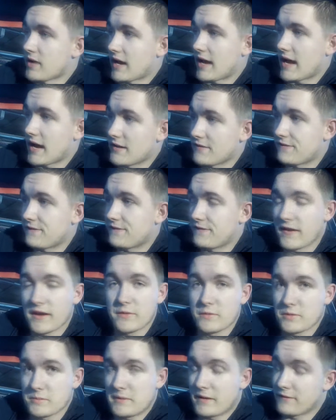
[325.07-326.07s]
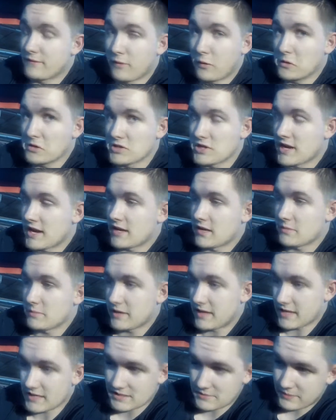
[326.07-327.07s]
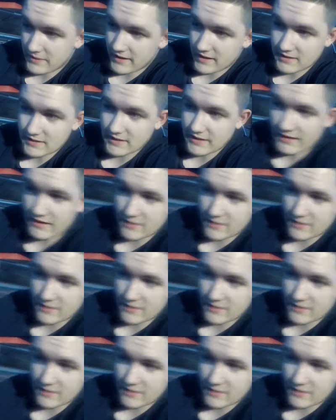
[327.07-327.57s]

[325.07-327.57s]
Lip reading: I had a fight with my 4-channel because apparently